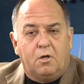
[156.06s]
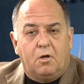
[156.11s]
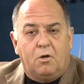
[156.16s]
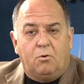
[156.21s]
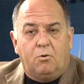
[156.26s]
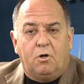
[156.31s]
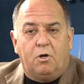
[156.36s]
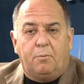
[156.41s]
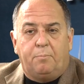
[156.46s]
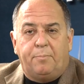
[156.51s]

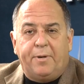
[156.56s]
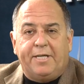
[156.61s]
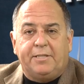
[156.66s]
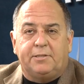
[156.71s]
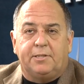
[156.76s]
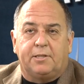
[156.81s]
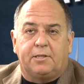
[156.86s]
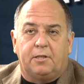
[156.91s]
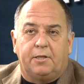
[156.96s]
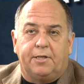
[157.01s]
Well,
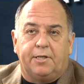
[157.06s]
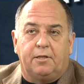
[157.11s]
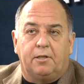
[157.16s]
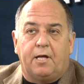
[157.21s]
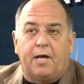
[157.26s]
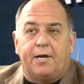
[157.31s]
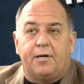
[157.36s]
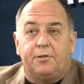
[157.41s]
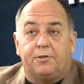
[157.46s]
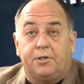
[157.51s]
basically, a
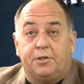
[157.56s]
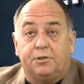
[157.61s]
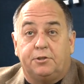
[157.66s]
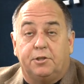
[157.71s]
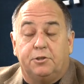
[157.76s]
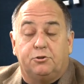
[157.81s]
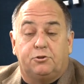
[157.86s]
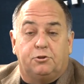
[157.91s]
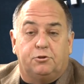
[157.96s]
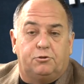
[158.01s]
lot of these
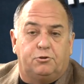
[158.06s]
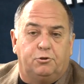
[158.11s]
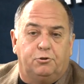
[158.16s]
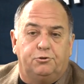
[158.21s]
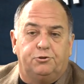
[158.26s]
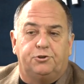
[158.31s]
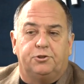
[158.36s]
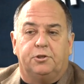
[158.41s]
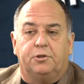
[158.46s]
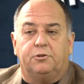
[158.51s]

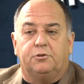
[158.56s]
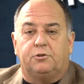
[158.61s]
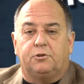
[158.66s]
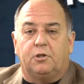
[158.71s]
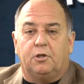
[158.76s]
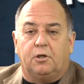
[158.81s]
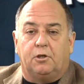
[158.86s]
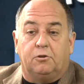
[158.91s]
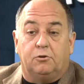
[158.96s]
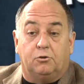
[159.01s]
institutions
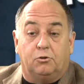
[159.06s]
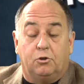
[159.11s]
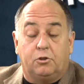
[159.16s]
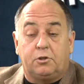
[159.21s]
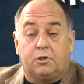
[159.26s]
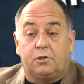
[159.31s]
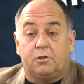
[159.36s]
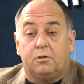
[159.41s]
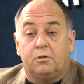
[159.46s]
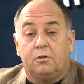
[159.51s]

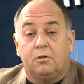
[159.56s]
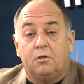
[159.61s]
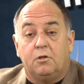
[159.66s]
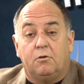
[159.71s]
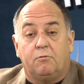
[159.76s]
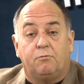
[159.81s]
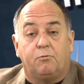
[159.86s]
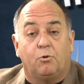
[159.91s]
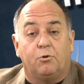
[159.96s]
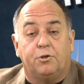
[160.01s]
look
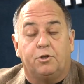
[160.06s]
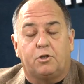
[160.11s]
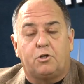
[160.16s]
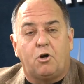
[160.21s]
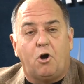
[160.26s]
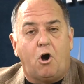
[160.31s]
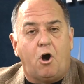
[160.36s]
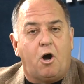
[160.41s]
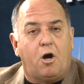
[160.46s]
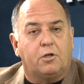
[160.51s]
for the
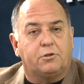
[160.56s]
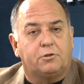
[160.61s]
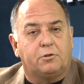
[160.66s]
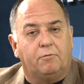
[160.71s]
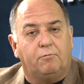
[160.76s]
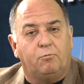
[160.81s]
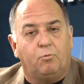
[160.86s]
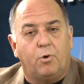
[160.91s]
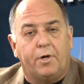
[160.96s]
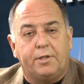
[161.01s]
cost
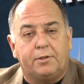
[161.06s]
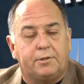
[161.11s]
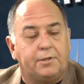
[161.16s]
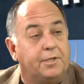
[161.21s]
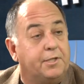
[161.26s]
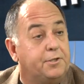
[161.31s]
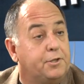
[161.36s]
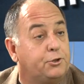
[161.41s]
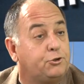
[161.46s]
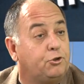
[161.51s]
of what
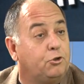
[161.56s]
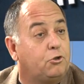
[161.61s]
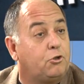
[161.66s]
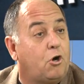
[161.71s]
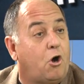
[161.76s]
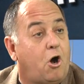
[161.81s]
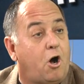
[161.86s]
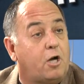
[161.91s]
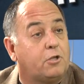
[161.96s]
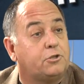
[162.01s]
the initial
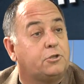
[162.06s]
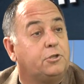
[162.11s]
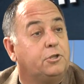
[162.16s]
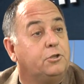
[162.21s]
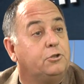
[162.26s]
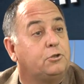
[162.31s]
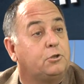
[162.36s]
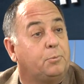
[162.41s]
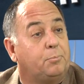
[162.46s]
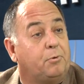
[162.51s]
cost
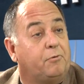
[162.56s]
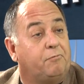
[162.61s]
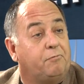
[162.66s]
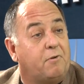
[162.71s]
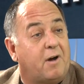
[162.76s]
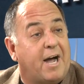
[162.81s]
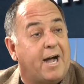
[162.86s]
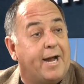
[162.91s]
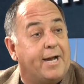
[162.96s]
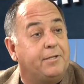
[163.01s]
is to
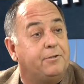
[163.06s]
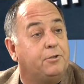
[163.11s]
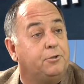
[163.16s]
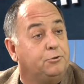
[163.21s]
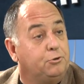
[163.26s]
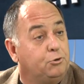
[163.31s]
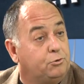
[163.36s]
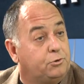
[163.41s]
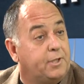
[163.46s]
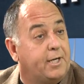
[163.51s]
provide the
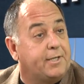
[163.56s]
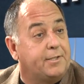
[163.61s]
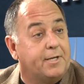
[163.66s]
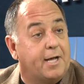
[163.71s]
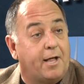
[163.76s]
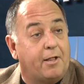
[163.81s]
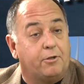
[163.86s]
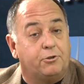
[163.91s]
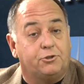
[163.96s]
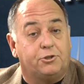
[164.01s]
new
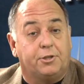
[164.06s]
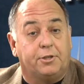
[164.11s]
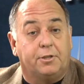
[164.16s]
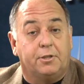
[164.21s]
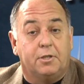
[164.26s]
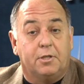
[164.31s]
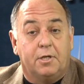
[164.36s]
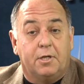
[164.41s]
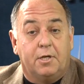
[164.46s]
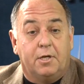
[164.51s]
technology.
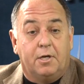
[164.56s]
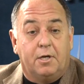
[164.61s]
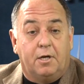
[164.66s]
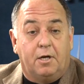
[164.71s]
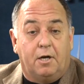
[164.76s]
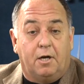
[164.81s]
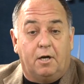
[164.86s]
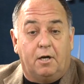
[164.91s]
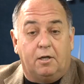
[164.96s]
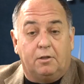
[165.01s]

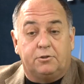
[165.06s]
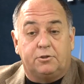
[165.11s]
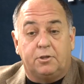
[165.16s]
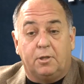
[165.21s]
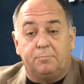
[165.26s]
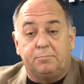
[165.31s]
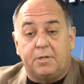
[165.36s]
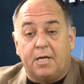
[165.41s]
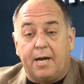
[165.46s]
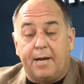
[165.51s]

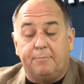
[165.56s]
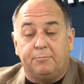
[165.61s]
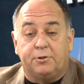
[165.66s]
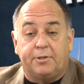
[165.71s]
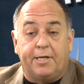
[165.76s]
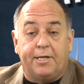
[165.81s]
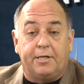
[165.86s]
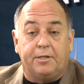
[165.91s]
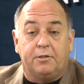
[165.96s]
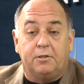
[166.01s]
Sometimes
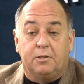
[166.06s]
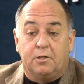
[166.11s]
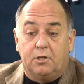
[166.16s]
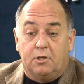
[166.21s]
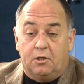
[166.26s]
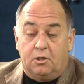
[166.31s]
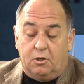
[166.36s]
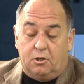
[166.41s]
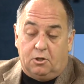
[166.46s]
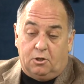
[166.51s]
they
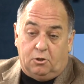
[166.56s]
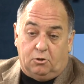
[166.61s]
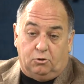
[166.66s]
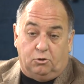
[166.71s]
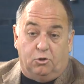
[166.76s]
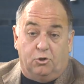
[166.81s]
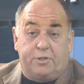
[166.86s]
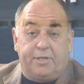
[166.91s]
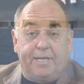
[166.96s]
look